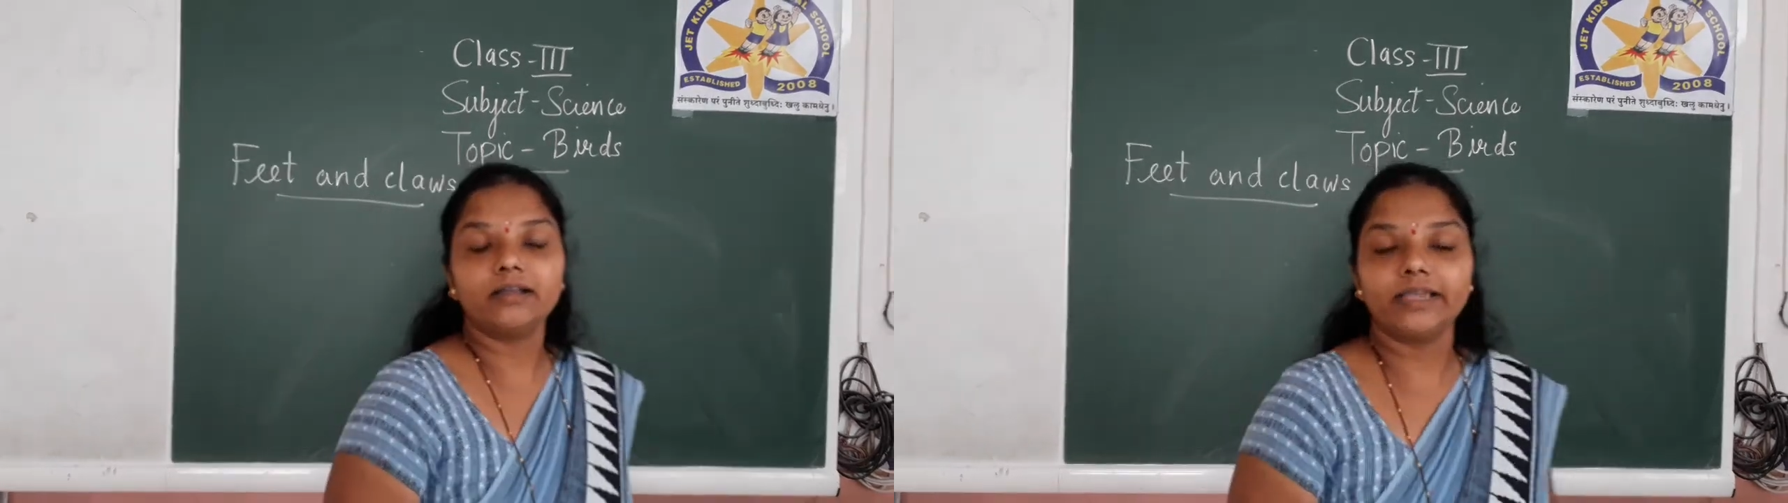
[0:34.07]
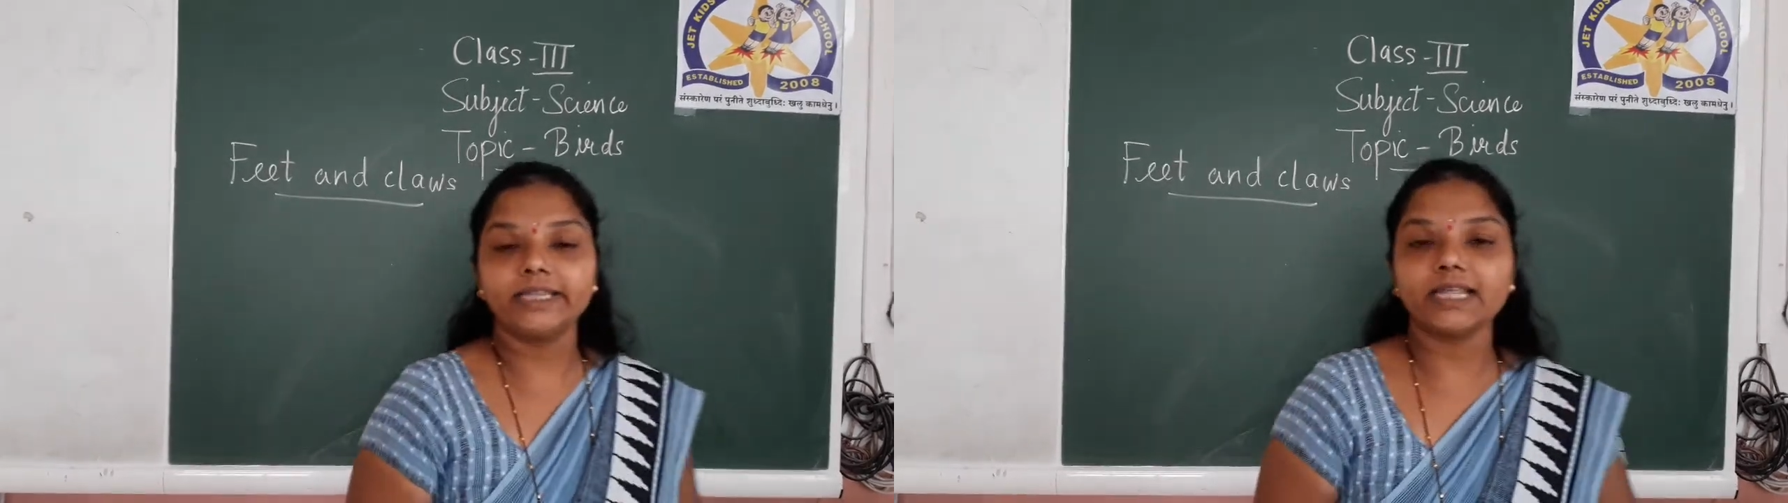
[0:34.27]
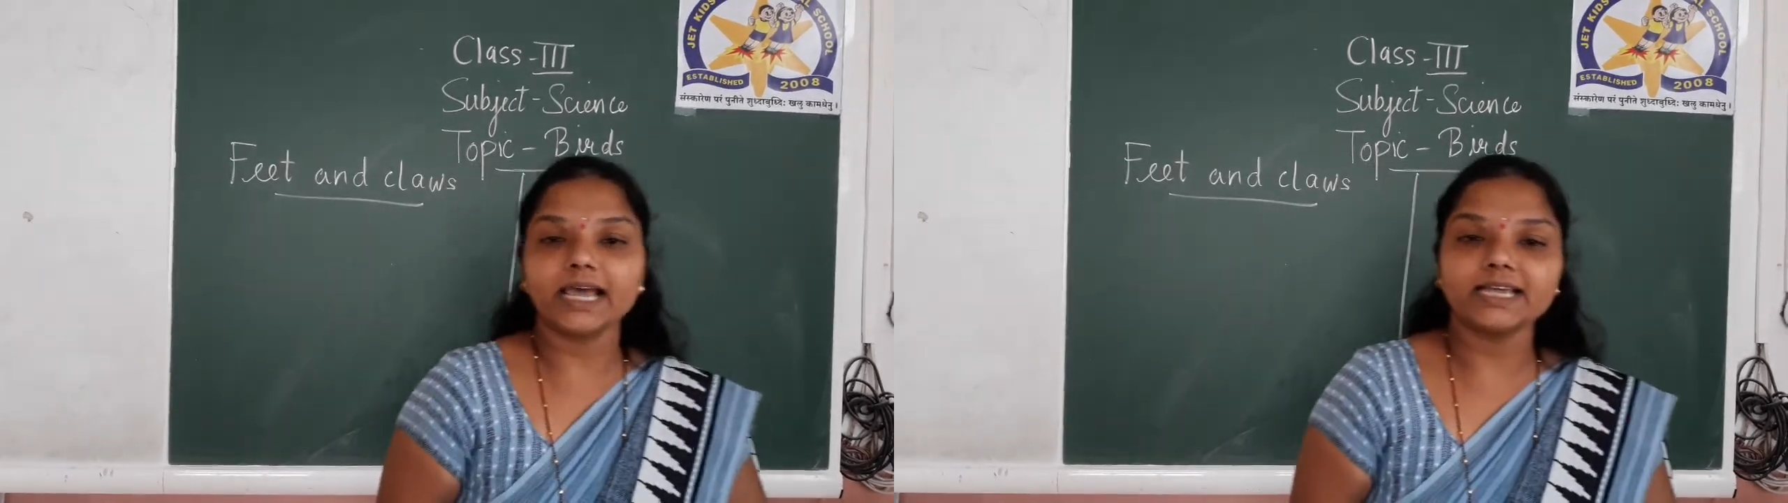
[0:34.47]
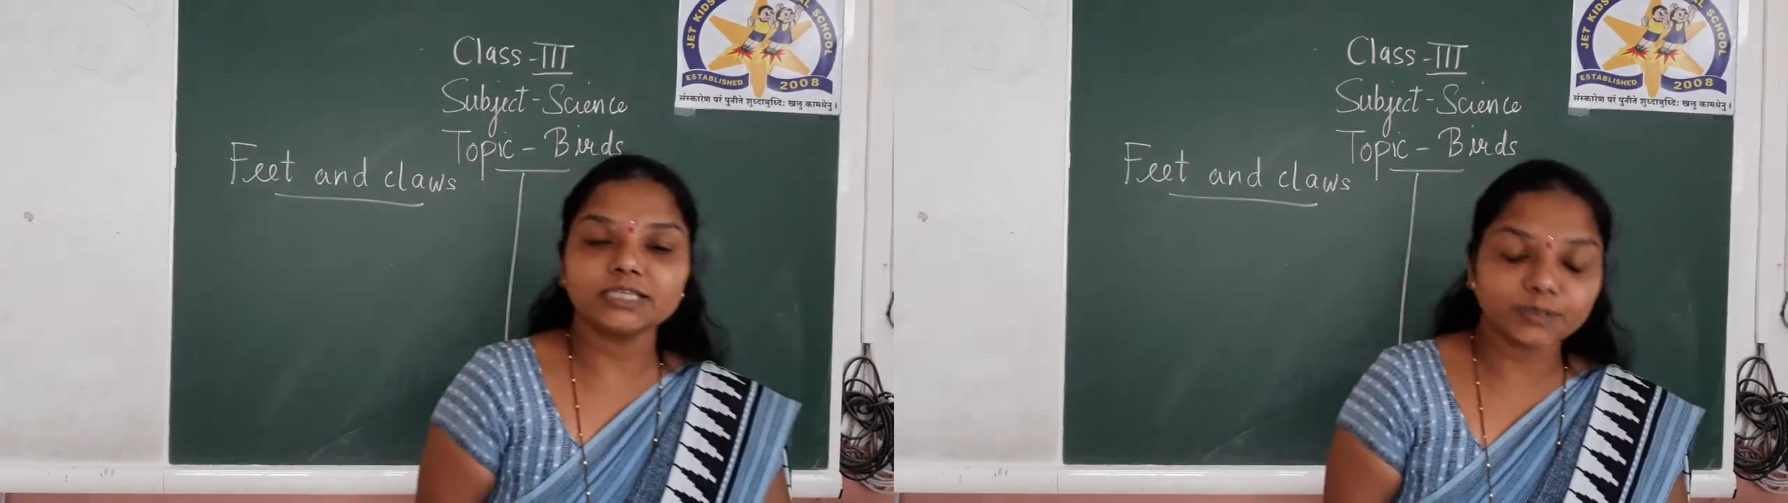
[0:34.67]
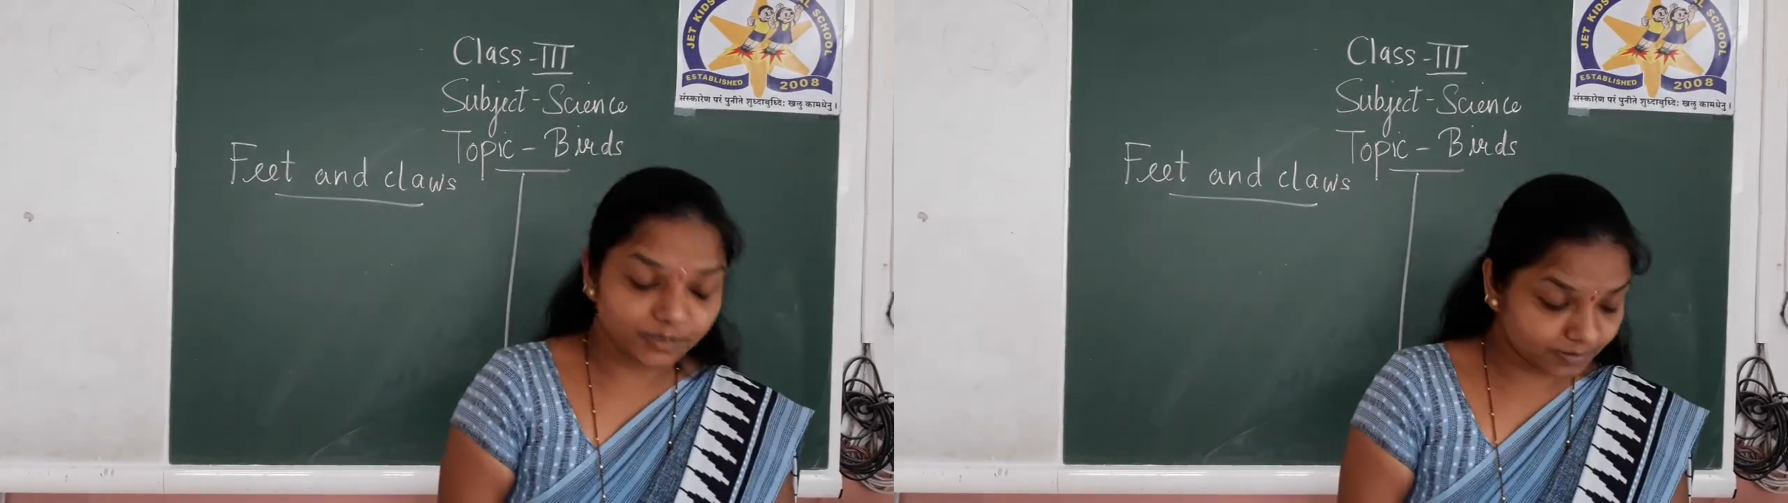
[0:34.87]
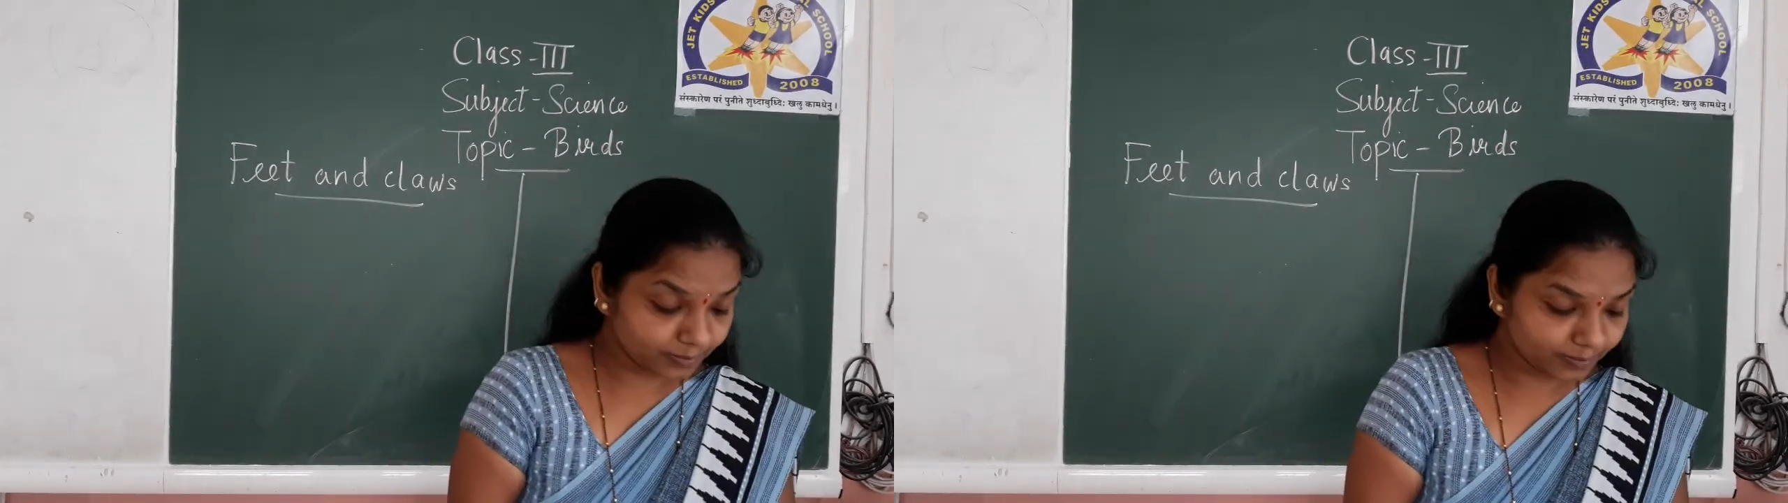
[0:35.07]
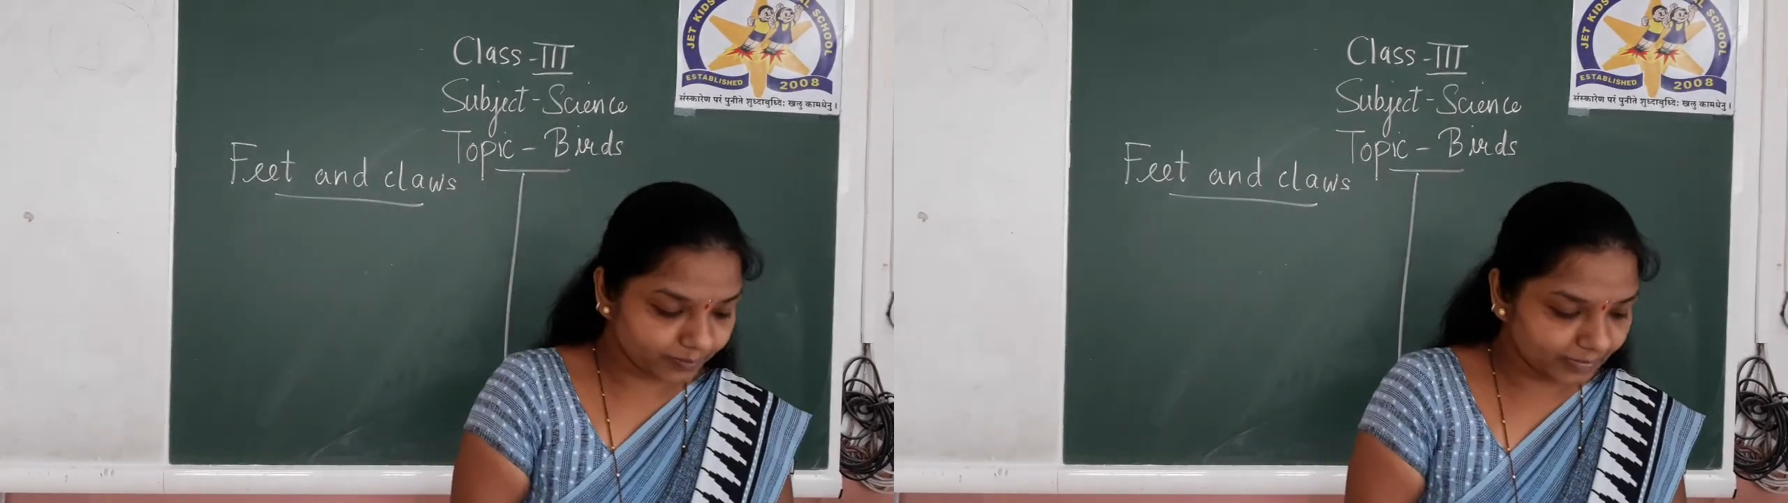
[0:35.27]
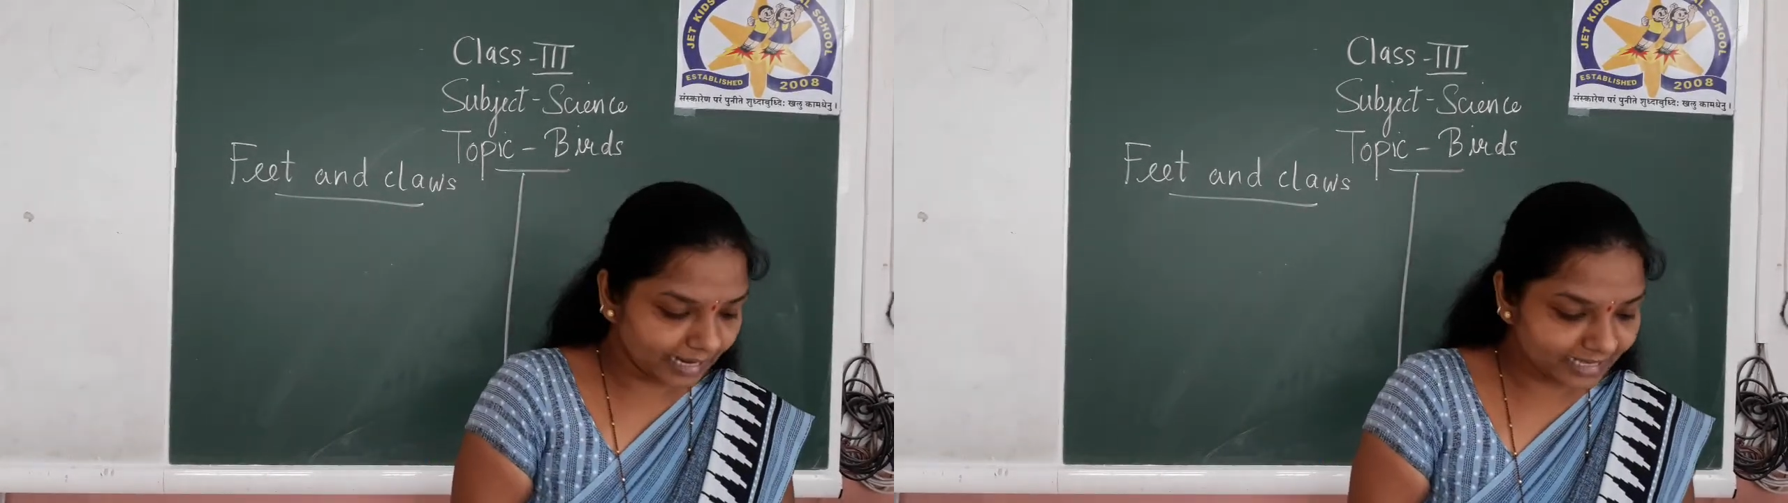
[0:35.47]
in the
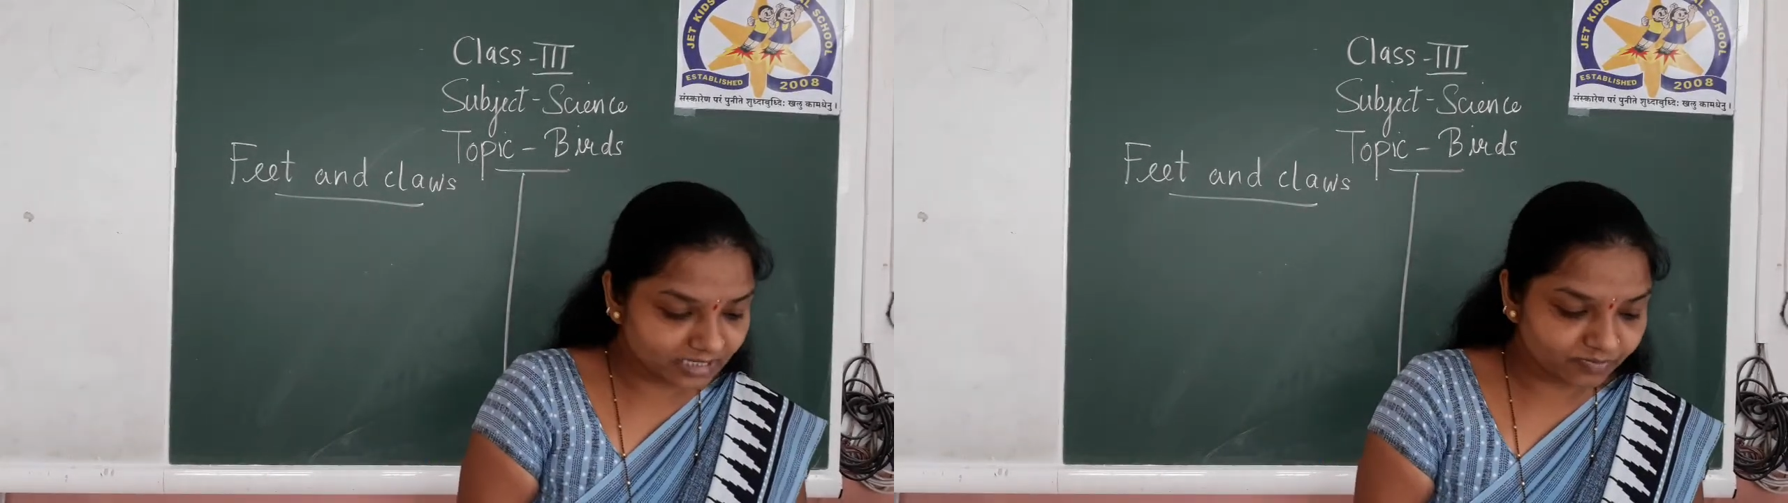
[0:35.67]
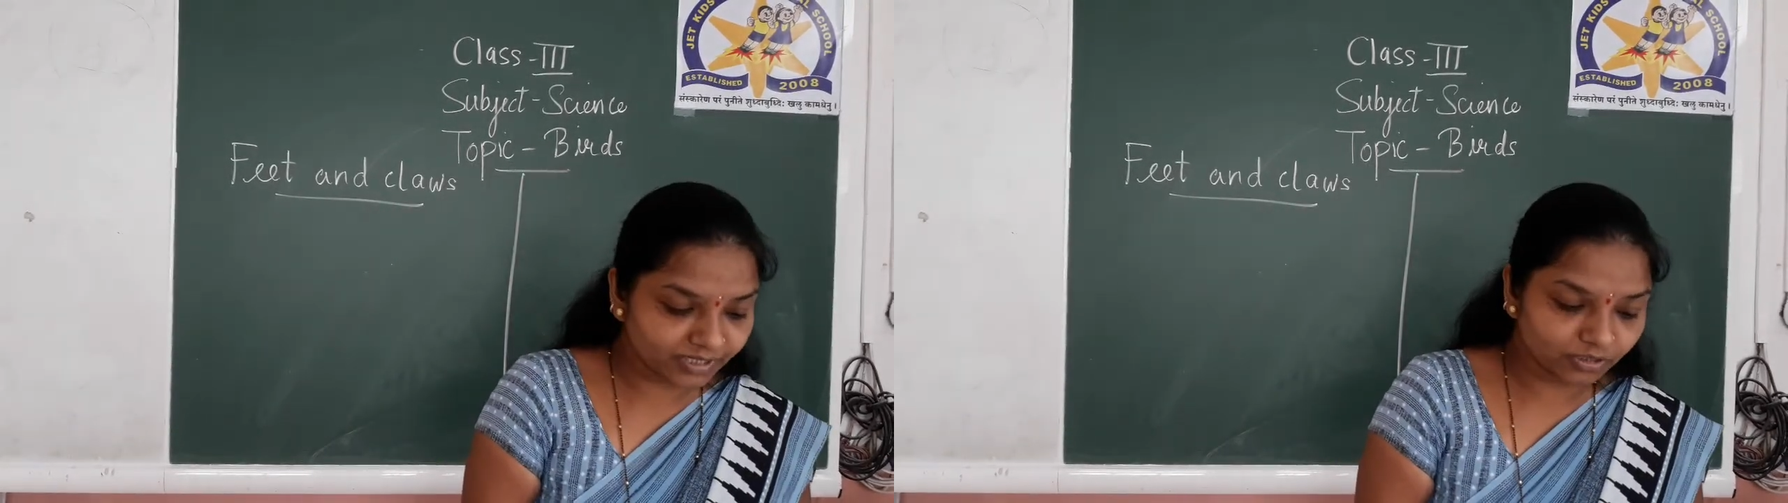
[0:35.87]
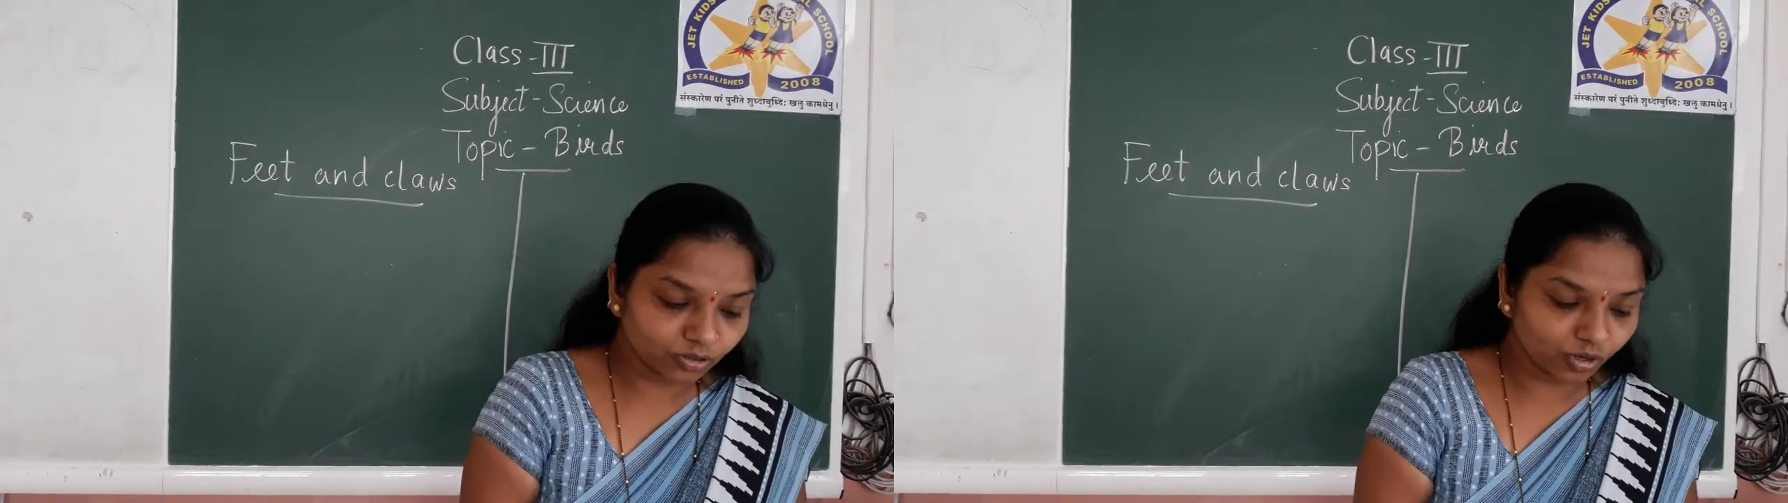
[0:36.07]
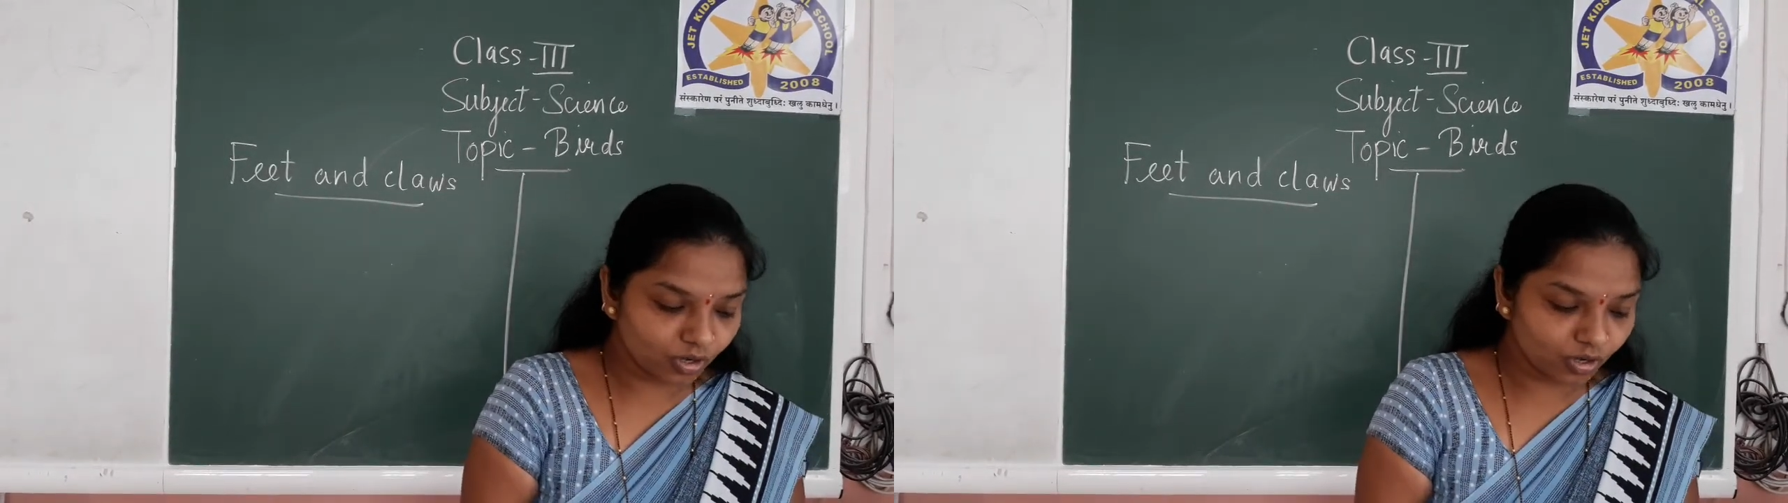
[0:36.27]
last video